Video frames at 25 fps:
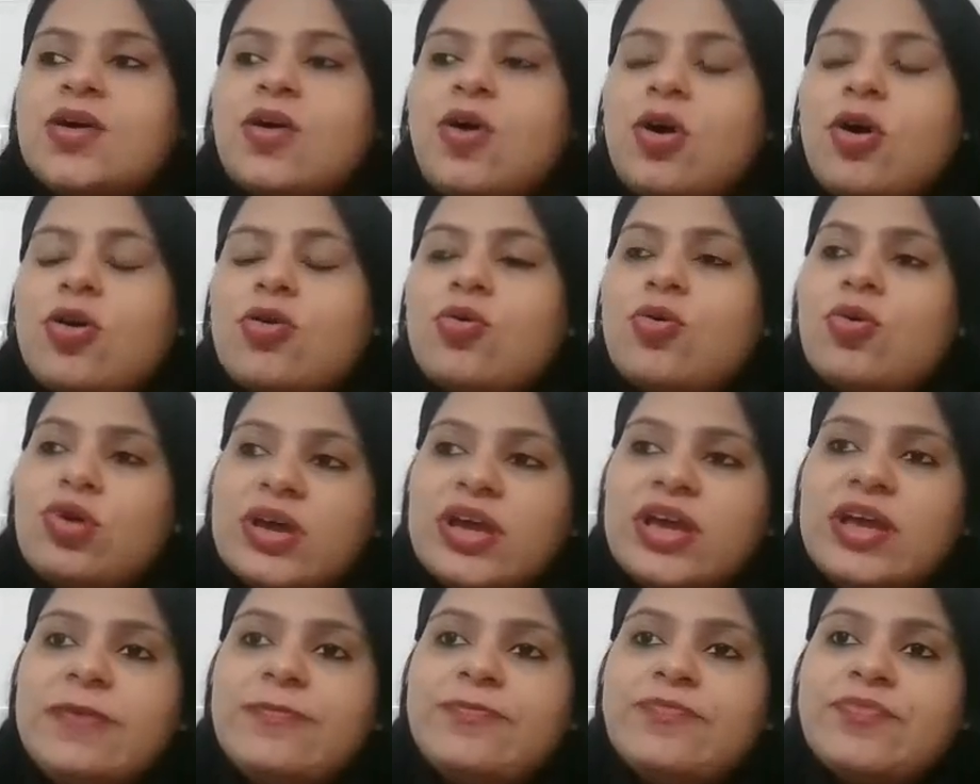Or
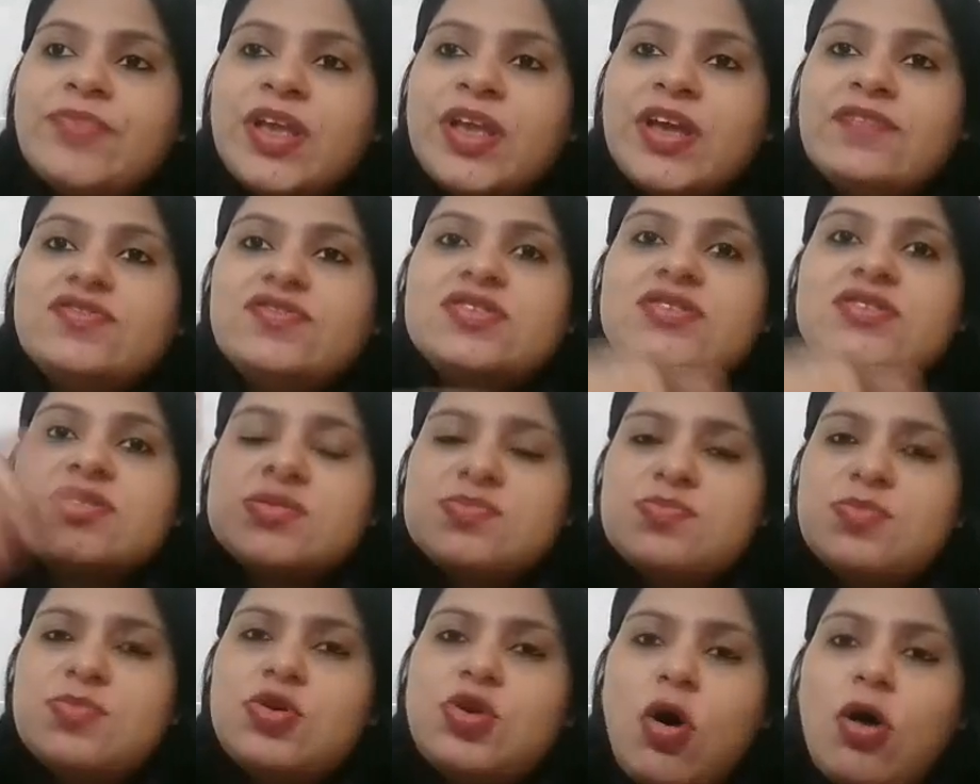okay, if this
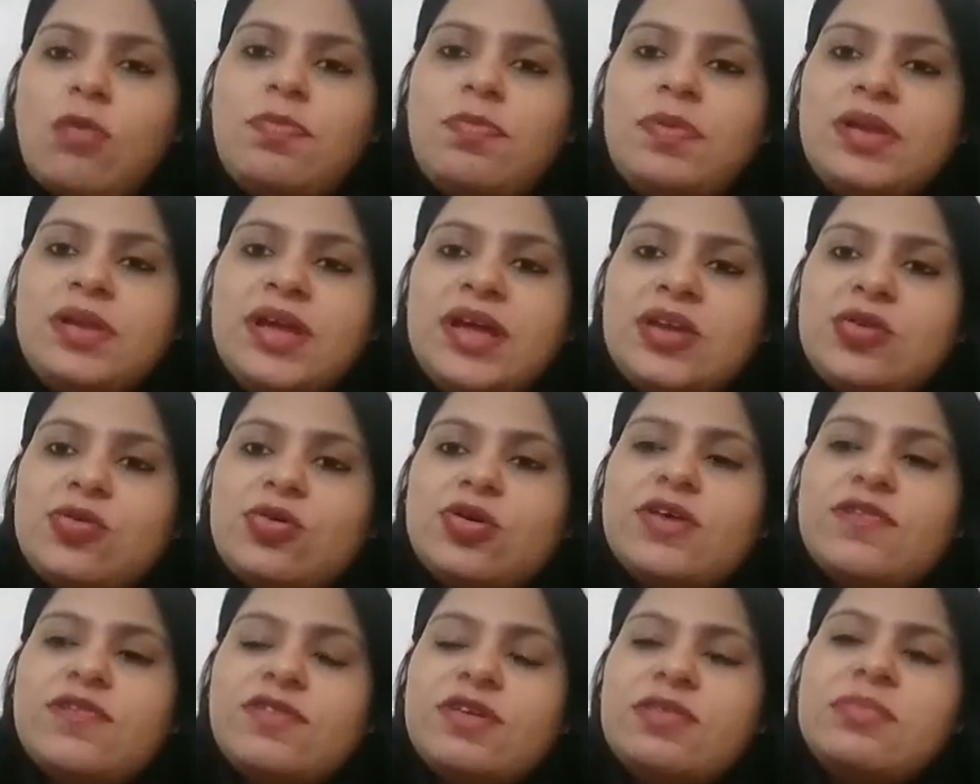is monopoly and
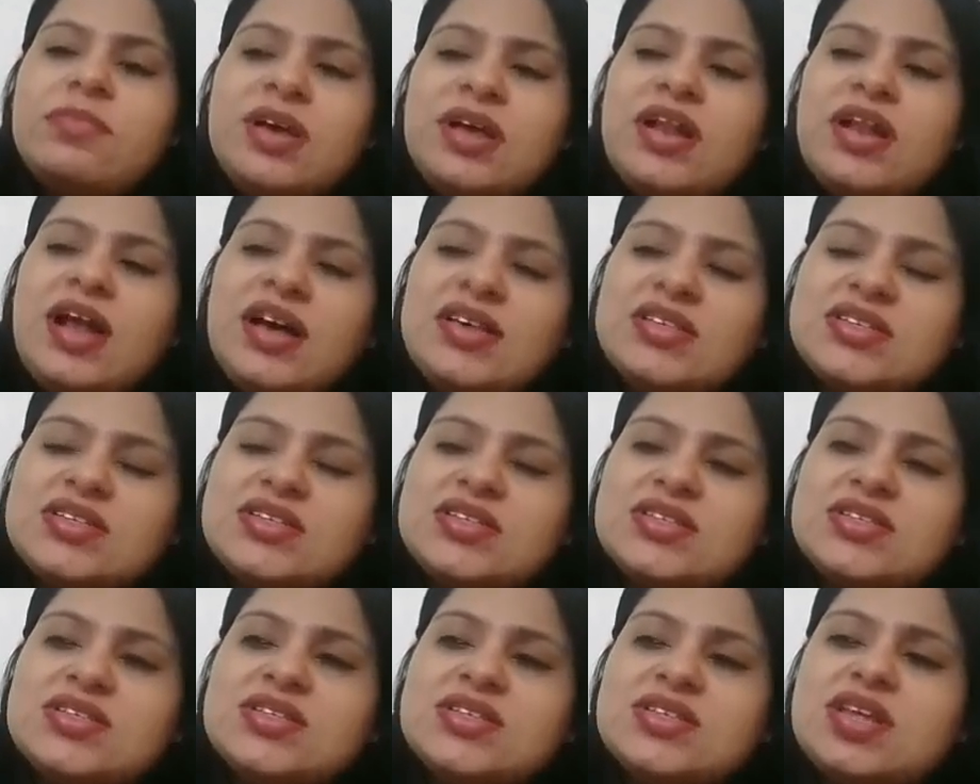you're giving me
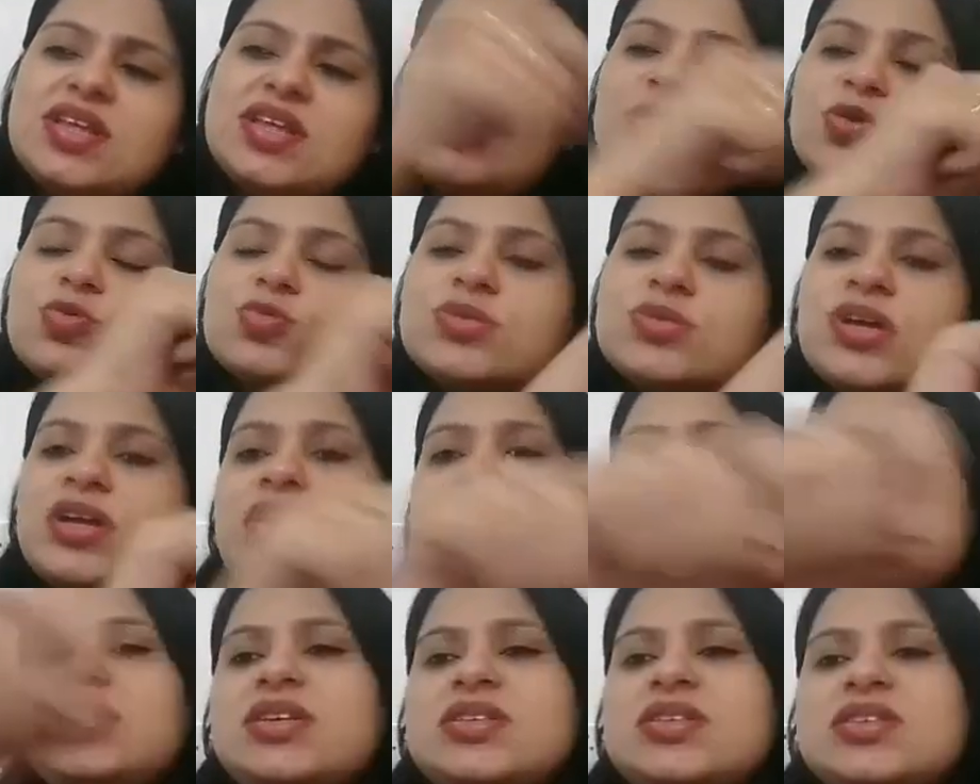elasticity, then
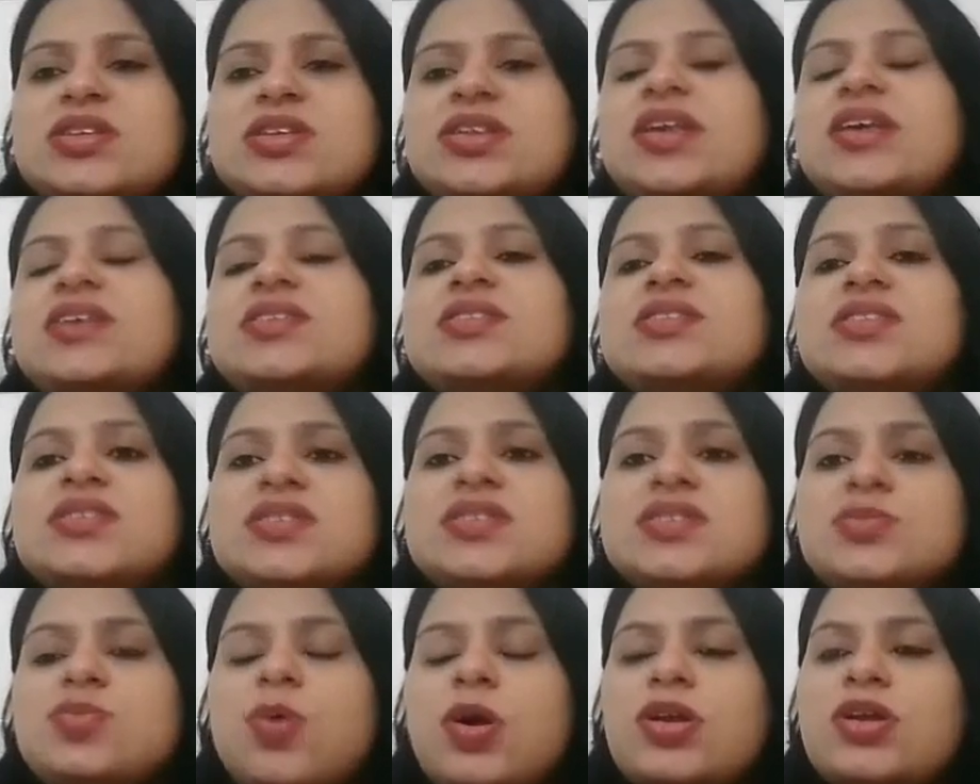using Lerner's index,
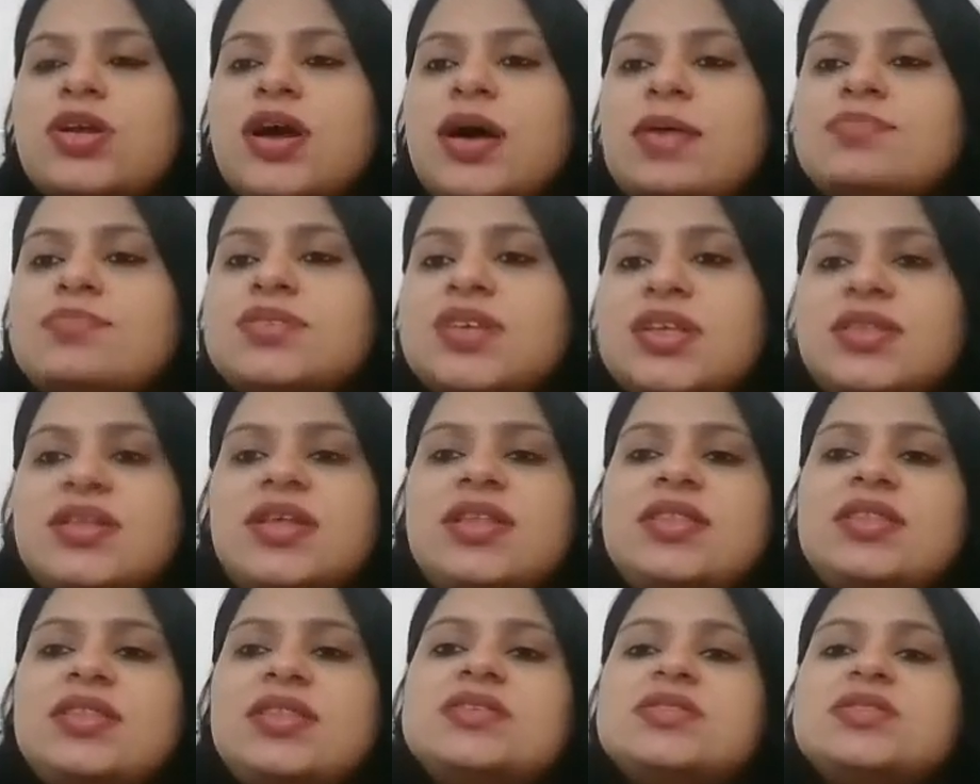this is what comes, and
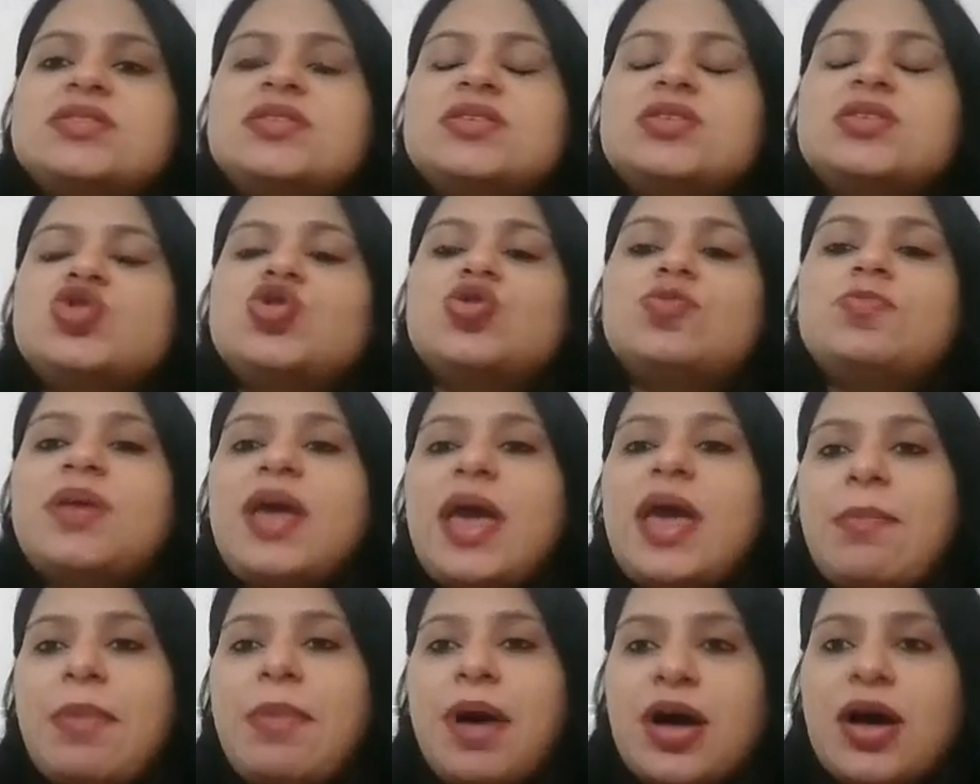then this this should
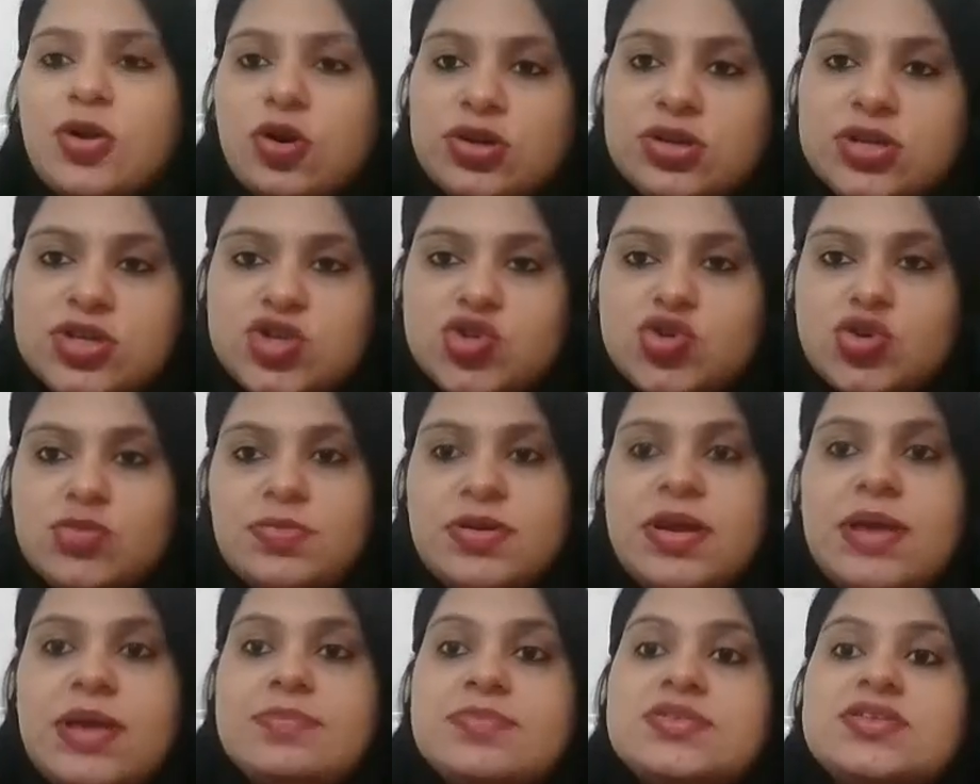be MR or this
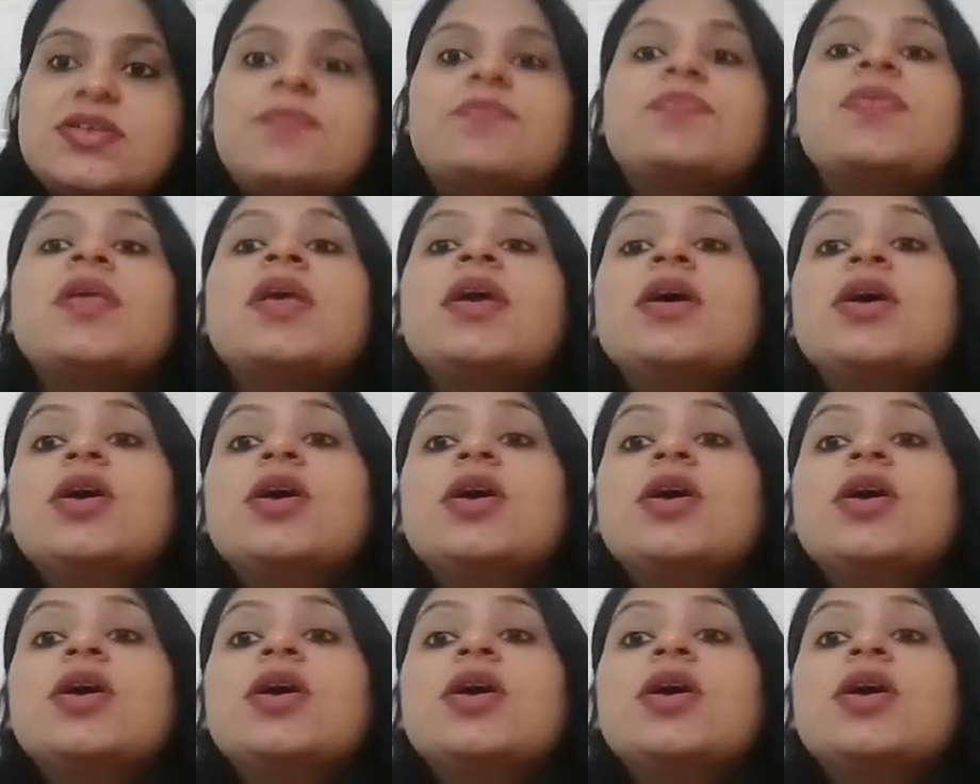should be MC.